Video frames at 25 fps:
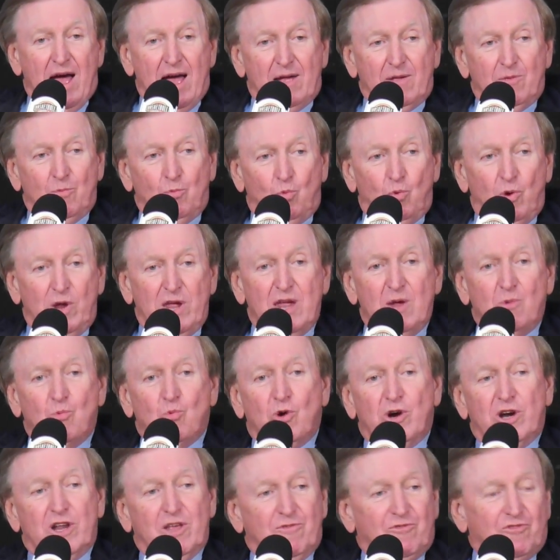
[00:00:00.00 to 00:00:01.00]
We
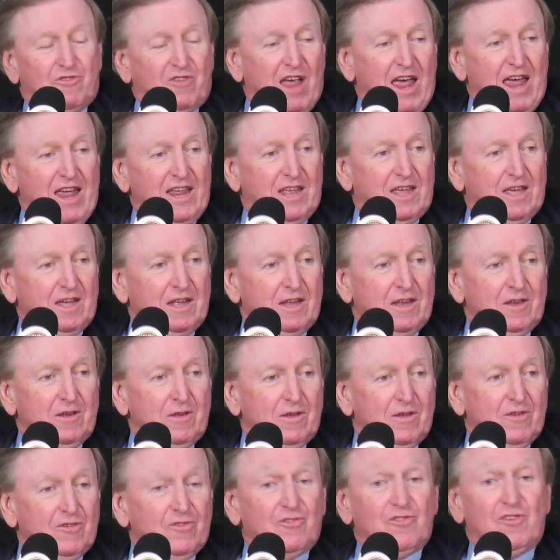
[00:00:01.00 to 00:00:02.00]
would have
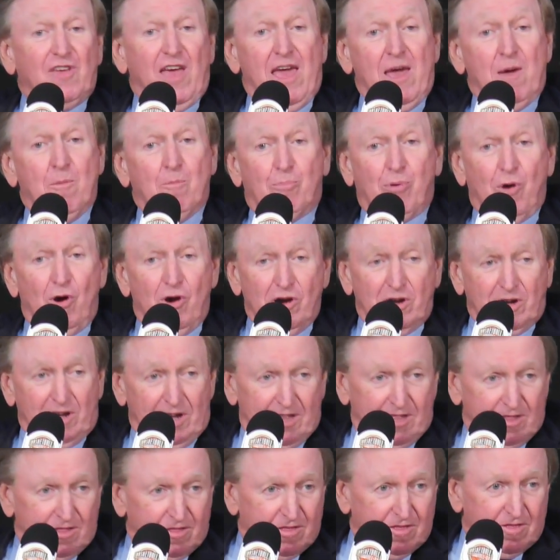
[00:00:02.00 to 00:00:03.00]
taken Sam
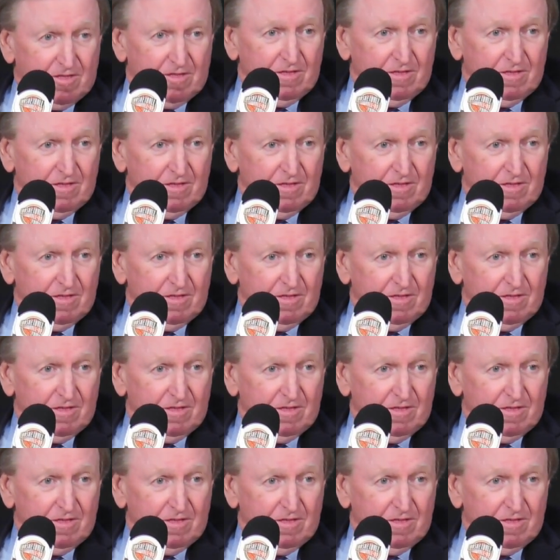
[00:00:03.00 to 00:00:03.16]
Perkins,